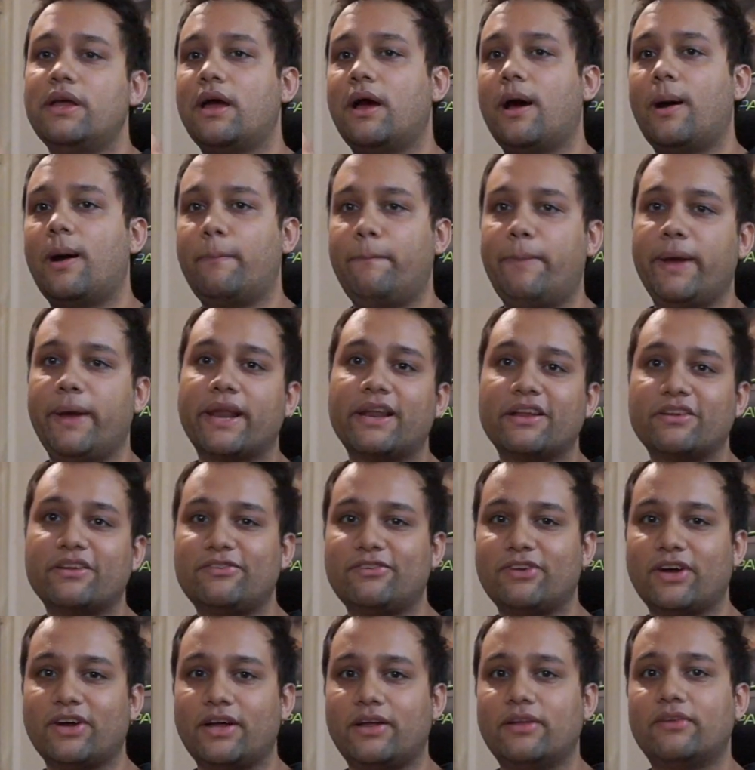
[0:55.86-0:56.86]
a better
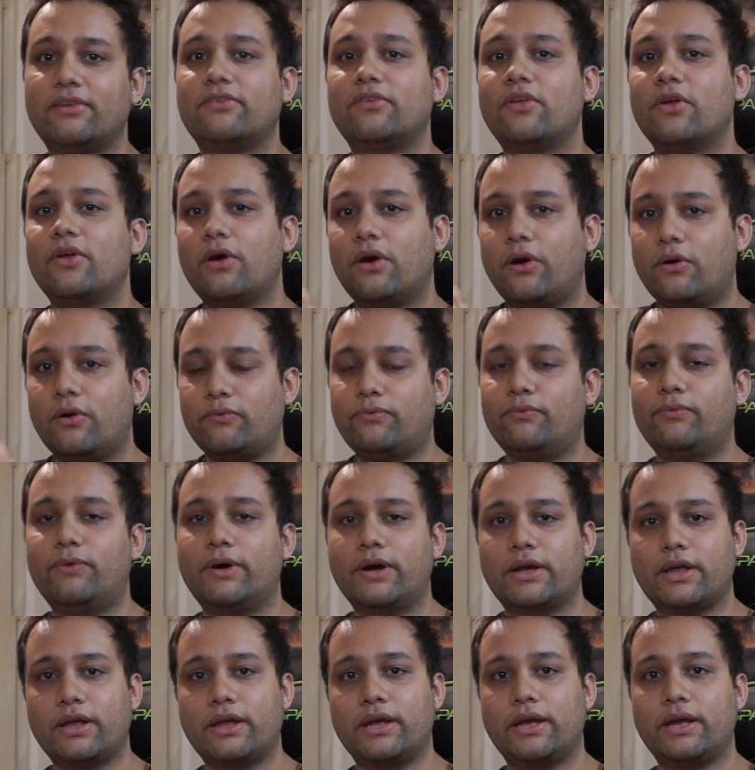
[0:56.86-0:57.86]
chance of
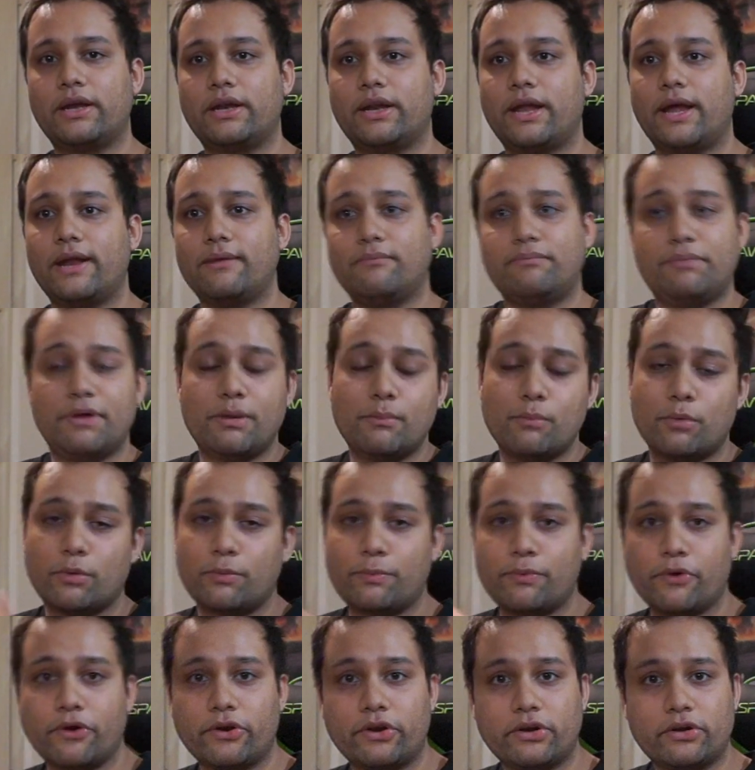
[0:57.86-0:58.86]
working it and being more
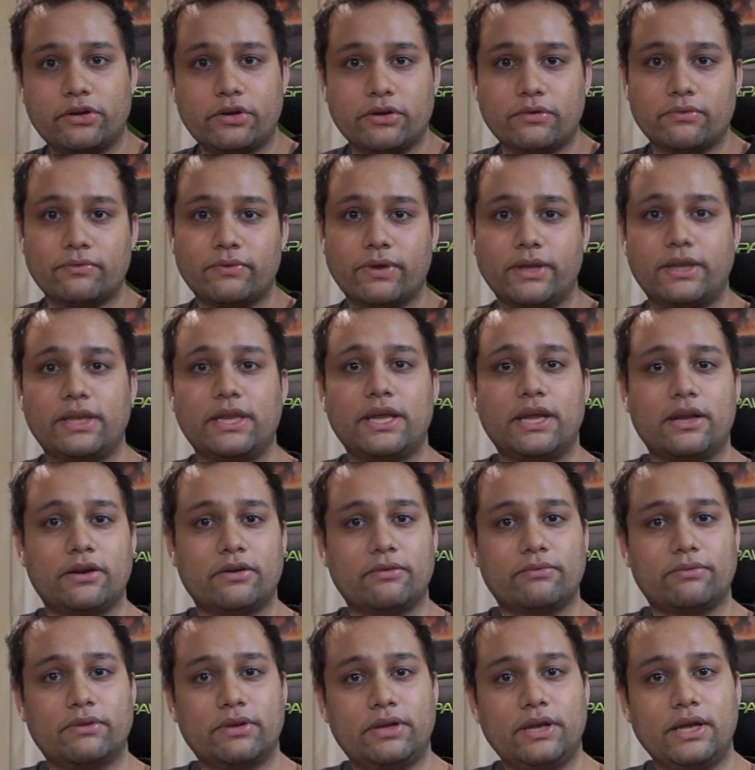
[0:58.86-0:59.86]
productive at the end of
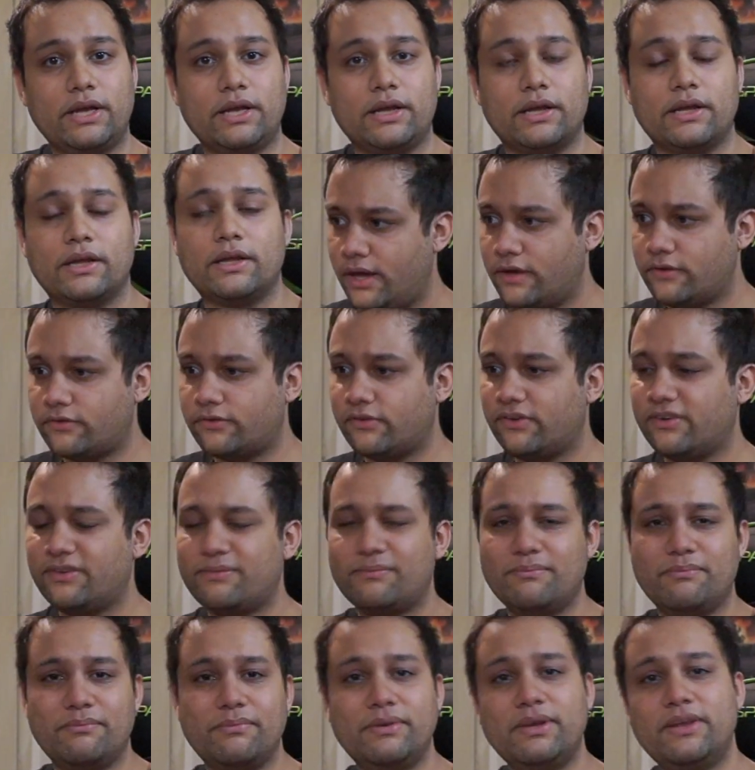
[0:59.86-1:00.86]
the day? It's not
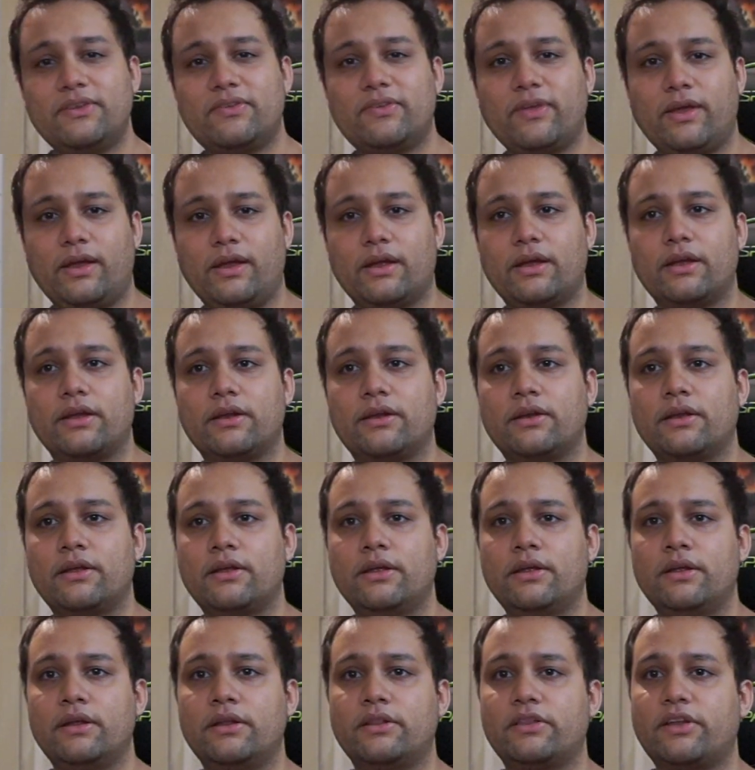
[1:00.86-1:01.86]
me saying it.
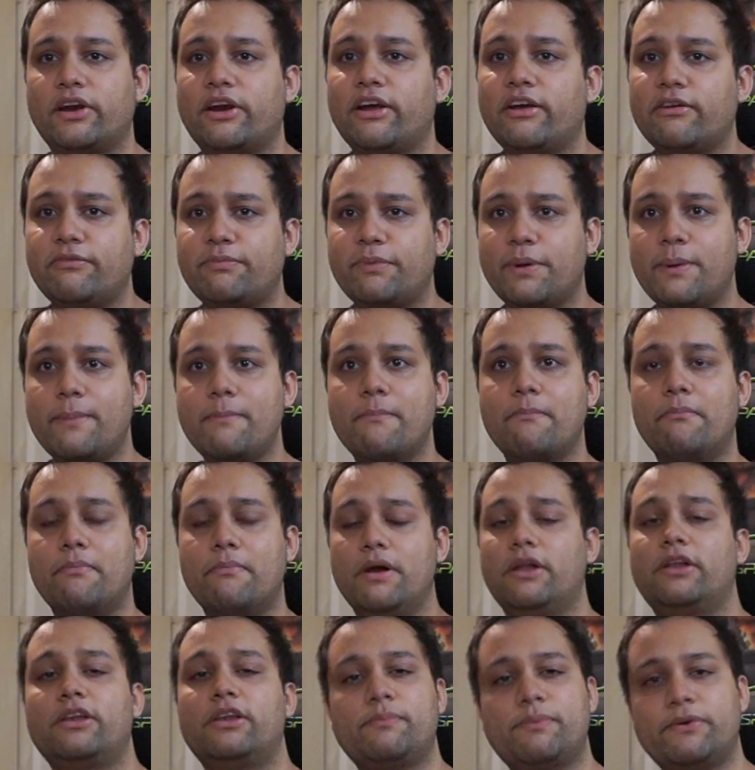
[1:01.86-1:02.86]
There have been
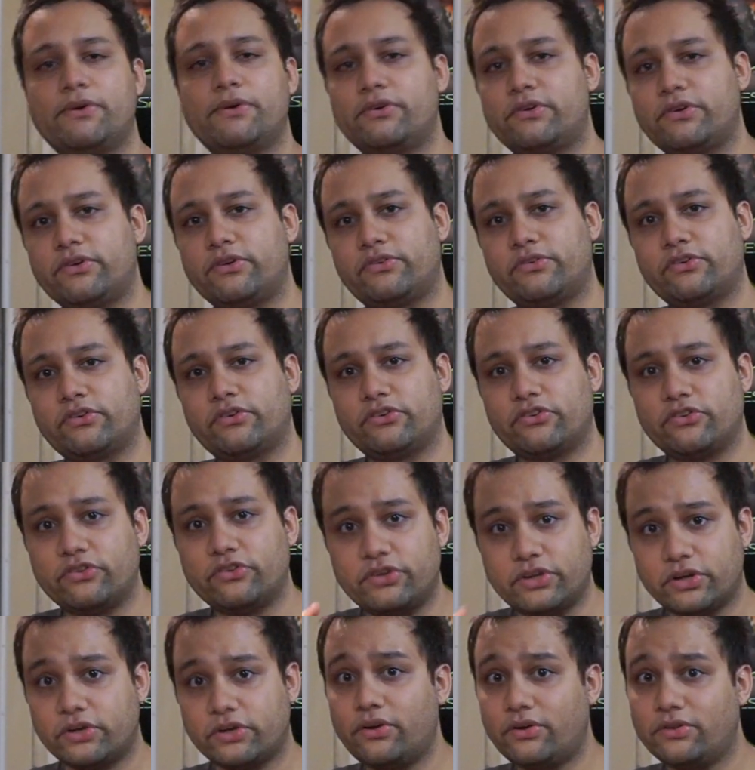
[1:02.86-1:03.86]
multiple research
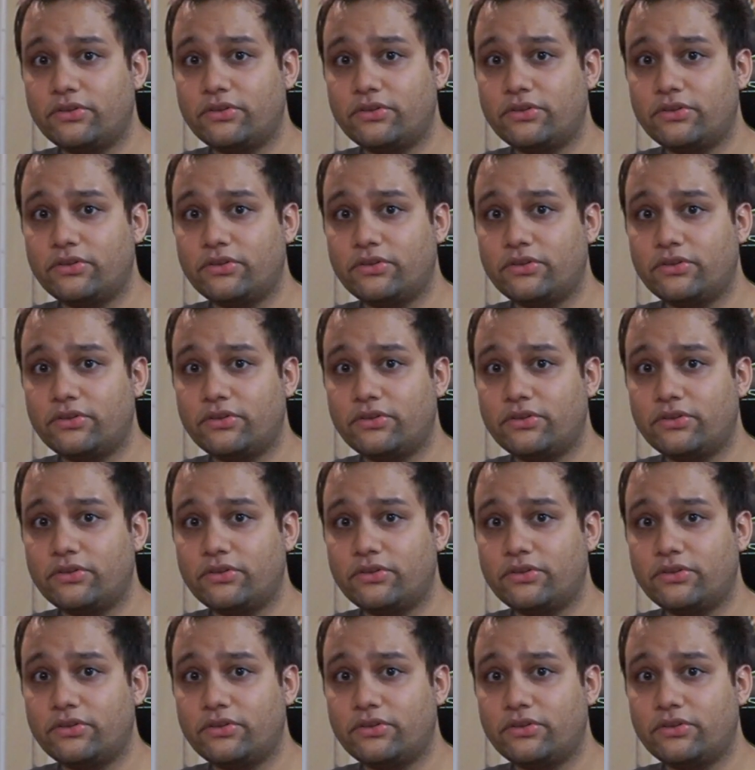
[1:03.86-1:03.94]
done on